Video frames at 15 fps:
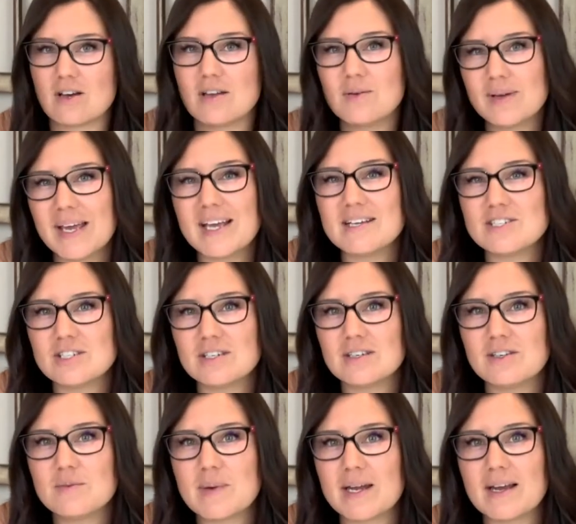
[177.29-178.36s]
On occasion,
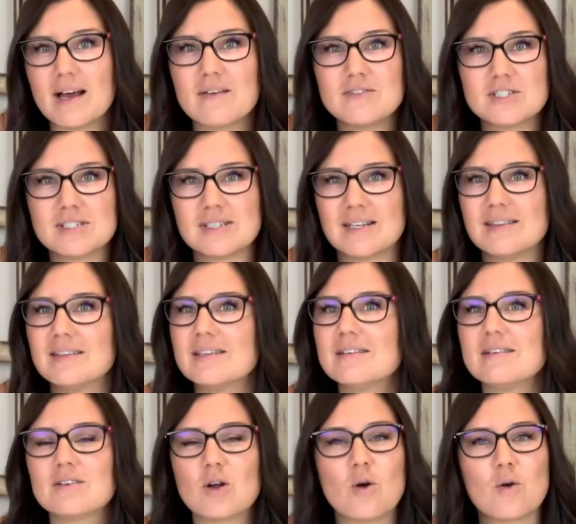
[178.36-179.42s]
you might have just a
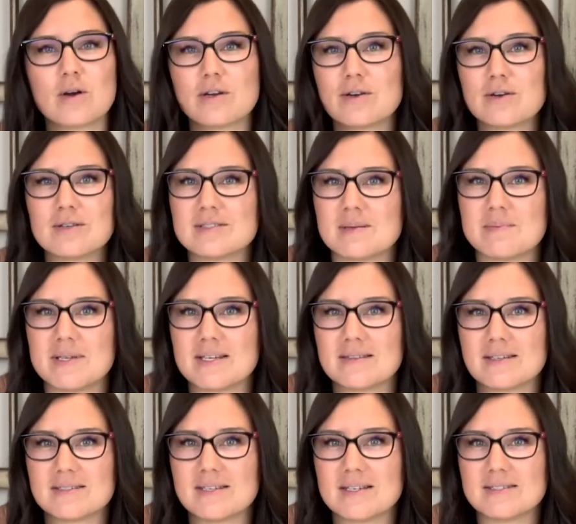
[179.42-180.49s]
little corner or something
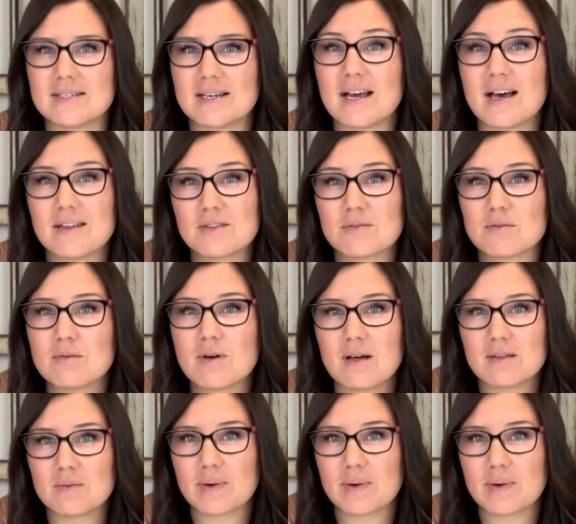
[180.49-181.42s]
that doesn't cut through all the